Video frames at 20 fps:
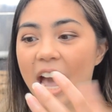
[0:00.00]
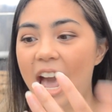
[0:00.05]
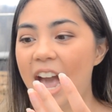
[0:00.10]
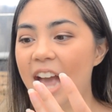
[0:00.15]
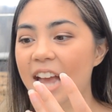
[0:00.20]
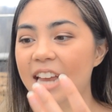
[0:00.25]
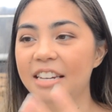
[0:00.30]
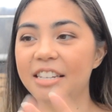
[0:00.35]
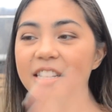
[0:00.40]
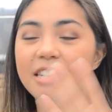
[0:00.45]

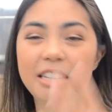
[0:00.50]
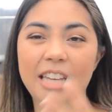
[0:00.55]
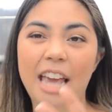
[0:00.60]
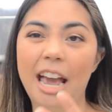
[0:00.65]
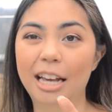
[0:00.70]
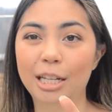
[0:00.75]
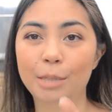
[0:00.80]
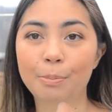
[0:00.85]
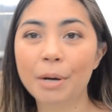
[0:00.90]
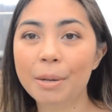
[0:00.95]
And
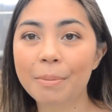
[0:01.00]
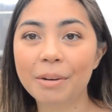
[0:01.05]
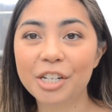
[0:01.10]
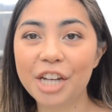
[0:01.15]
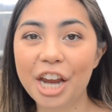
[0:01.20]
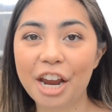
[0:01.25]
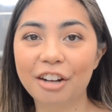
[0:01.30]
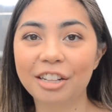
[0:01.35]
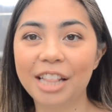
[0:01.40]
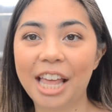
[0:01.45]
yeah, it's pretty much
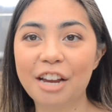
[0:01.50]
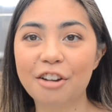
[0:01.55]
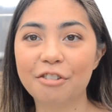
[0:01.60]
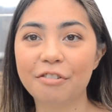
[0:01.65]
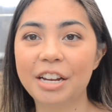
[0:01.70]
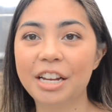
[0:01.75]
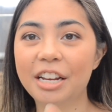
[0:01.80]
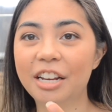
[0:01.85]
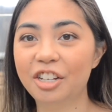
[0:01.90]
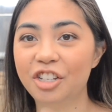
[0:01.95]
air
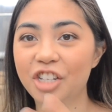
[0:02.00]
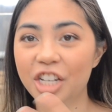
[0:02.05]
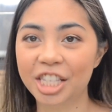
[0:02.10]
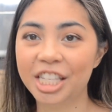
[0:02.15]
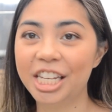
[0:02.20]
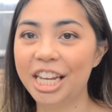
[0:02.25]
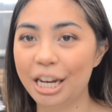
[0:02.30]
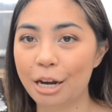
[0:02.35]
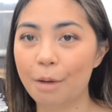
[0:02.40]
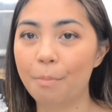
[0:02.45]
layering just
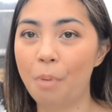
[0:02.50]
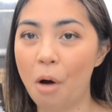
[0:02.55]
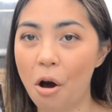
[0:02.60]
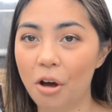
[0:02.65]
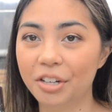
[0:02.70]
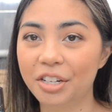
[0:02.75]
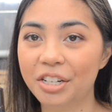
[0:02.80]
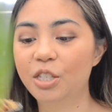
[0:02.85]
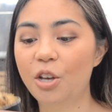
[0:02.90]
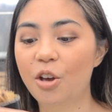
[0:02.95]
in a
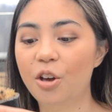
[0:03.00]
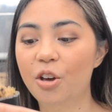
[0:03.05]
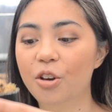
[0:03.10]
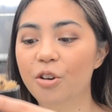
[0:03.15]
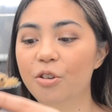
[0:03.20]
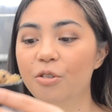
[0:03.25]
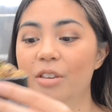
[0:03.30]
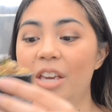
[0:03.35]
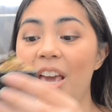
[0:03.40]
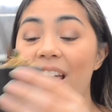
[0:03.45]
pot.
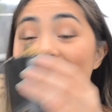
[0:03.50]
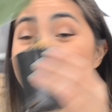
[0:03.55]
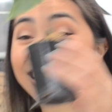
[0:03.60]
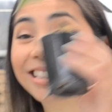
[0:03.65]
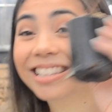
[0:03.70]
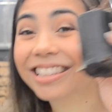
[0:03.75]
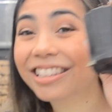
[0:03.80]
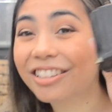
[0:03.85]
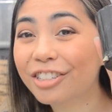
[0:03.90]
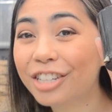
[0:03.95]
So yeah,
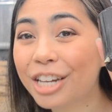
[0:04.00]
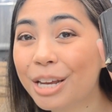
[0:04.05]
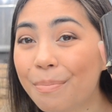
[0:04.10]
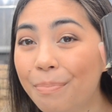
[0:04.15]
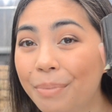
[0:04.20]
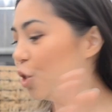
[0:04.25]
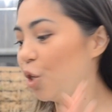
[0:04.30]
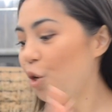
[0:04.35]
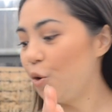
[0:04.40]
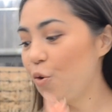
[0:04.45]
that's a little tip.
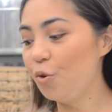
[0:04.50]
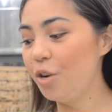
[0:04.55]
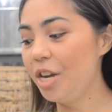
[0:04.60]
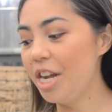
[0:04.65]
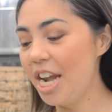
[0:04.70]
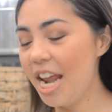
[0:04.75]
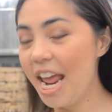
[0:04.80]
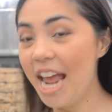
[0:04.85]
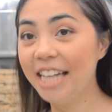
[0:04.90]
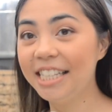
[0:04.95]
So
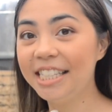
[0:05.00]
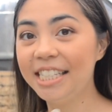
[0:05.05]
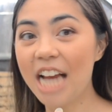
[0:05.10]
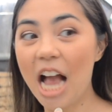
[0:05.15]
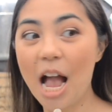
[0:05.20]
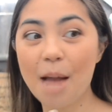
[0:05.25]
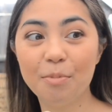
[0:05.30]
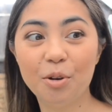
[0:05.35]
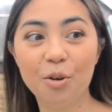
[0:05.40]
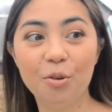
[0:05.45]
next
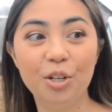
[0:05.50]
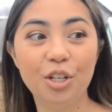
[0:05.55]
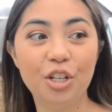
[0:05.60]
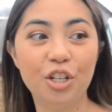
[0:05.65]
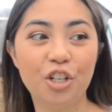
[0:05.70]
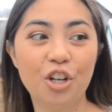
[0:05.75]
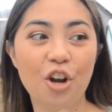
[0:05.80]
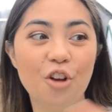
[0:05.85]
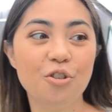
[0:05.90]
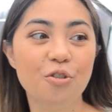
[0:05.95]
I'm going to
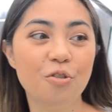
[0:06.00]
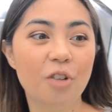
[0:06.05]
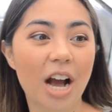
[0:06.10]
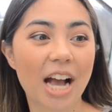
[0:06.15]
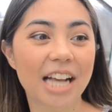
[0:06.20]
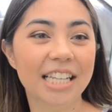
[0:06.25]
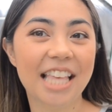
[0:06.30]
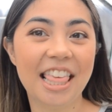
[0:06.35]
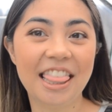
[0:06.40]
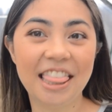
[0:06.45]
show you
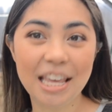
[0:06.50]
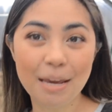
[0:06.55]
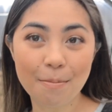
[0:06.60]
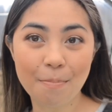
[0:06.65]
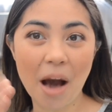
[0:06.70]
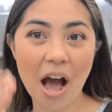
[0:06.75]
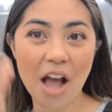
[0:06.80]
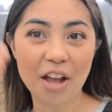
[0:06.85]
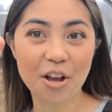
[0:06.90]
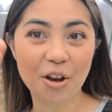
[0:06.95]
guys the
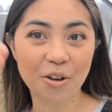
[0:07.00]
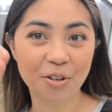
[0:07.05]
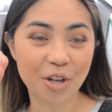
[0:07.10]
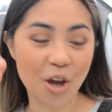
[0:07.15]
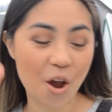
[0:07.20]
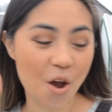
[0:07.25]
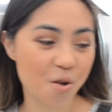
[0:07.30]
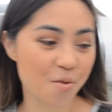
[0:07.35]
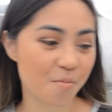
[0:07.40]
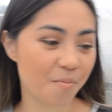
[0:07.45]

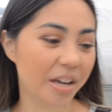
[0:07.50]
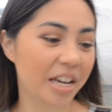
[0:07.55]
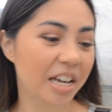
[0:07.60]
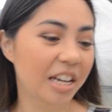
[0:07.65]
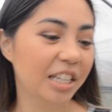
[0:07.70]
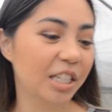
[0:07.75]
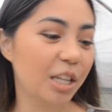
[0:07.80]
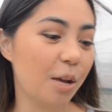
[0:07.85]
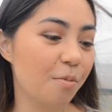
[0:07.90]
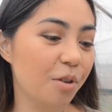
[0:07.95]
BioDome.
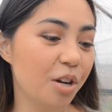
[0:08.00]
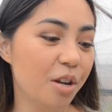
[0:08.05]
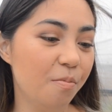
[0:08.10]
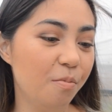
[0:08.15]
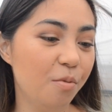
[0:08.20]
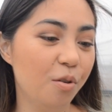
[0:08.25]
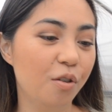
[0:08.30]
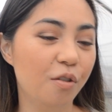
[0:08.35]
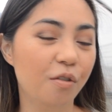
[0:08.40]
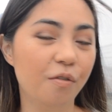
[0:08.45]
So I'm going
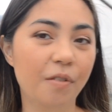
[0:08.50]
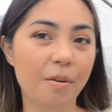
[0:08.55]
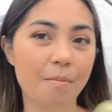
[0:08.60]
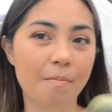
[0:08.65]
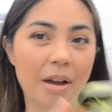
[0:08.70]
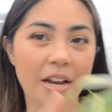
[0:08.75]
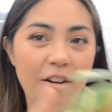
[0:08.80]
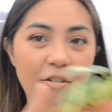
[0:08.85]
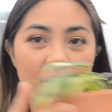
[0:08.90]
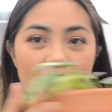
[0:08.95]
to move
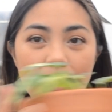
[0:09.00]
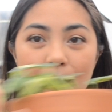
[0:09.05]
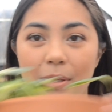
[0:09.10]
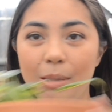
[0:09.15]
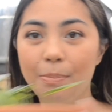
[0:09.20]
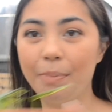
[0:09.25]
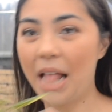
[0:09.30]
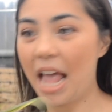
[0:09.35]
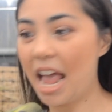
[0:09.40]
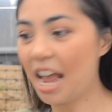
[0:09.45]
my cream
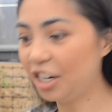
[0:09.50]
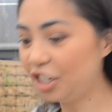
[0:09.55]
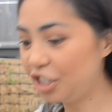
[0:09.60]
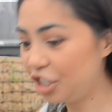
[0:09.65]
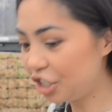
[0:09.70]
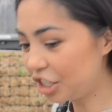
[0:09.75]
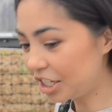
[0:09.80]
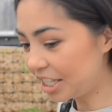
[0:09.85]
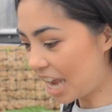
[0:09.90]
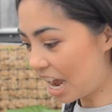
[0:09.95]
splash
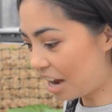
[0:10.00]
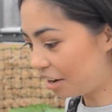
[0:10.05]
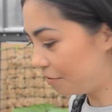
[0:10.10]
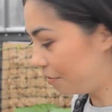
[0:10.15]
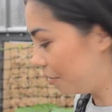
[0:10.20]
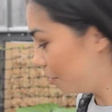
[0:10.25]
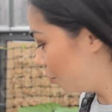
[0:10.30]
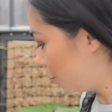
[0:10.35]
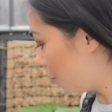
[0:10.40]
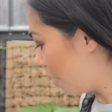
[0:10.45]
just out
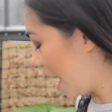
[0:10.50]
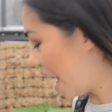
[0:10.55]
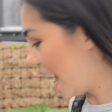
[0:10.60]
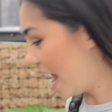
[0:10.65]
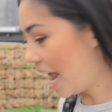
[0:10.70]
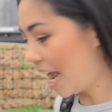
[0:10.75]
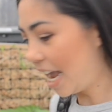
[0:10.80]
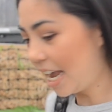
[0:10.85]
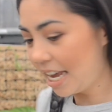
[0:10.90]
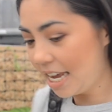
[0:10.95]
of the
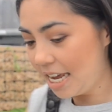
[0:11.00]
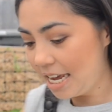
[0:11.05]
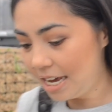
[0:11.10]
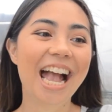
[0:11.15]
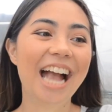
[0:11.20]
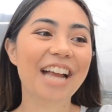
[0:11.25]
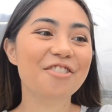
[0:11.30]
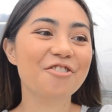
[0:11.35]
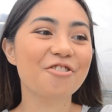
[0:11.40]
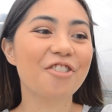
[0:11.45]
way.
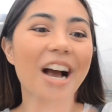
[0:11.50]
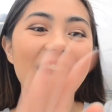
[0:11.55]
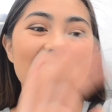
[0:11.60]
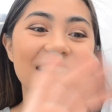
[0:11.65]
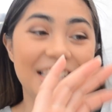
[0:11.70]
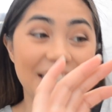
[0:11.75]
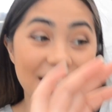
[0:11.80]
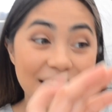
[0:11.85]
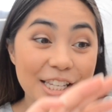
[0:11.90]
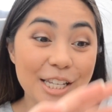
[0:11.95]
And you guys,
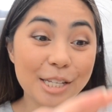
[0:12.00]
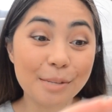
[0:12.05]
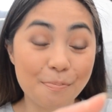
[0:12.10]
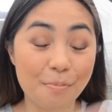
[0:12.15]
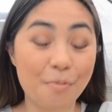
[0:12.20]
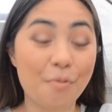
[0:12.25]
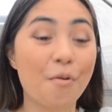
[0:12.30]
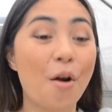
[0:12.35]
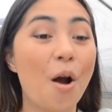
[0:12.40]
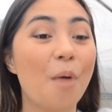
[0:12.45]
this is
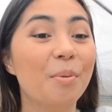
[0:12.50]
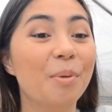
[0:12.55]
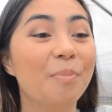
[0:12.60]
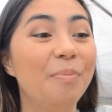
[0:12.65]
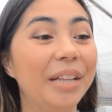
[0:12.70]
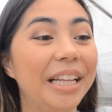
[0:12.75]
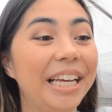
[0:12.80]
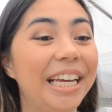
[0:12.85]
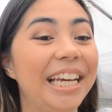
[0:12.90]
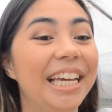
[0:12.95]

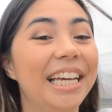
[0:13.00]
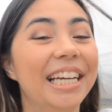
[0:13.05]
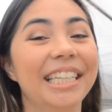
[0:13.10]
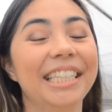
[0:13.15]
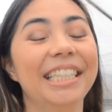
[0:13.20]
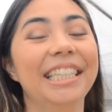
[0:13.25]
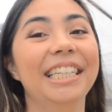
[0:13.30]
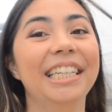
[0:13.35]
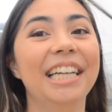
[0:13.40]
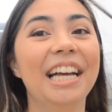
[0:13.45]
probably
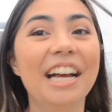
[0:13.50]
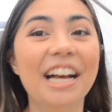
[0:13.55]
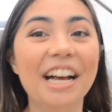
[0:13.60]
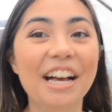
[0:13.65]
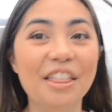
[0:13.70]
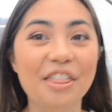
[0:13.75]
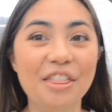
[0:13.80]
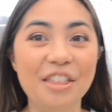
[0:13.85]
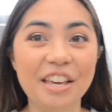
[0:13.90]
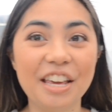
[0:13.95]

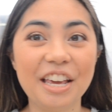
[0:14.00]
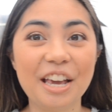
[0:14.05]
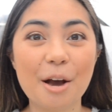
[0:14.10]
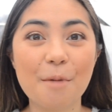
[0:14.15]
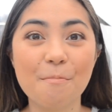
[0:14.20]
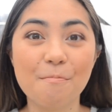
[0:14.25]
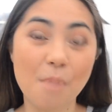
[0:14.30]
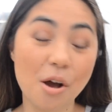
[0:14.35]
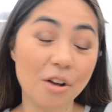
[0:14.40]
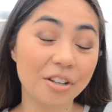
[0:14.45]
the
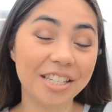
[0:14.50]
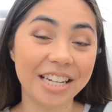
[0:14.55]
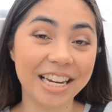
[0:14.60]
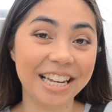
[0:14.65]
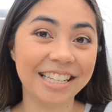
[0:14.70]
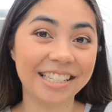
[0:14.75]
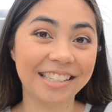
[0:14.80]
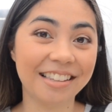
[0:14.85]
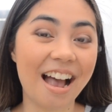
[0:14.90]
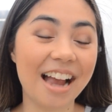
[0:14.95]
most
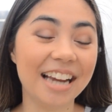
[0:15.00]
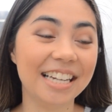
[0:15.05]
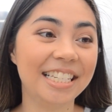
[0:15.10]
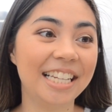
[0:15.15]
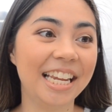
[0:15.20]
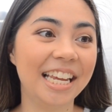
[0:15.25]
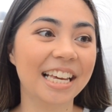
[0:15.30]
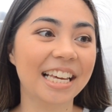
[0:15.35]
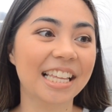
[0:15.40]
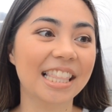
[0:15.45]

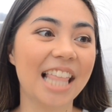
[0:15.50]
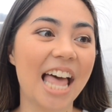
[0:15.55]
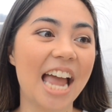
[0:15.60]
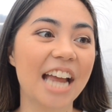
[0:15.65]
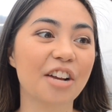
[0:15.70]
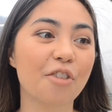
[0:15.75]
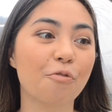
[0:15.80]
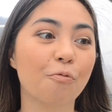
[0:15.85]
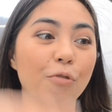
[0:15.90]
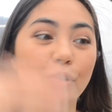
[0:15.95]
exciting
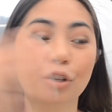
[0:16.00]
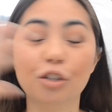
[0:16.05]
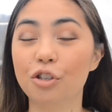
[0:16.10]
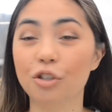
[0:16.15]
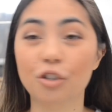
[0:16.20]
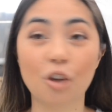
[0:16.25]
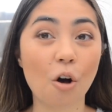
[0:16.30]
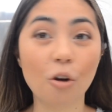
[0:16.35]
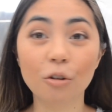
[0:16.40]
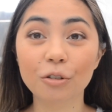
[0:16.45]
like
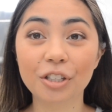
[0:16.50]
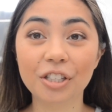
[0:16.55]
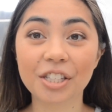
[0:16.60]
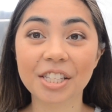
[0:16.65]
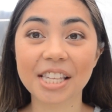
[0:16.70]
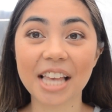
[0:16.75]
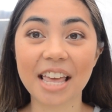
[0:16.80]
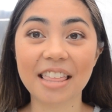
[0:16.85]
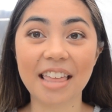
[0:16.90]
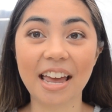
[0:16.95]
results
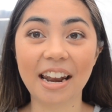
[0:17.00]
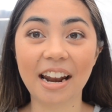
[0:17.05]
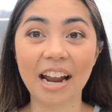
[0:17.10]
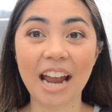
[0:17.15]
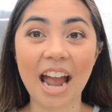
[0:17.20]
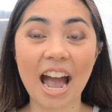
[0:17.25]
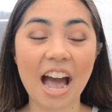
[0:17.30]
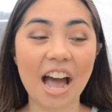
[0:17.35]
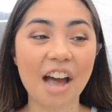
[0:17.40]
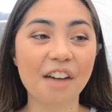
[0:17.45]
that I
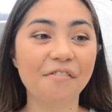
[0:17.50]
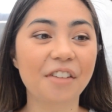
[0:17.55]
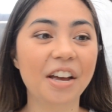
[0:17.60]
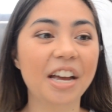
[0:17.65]
have.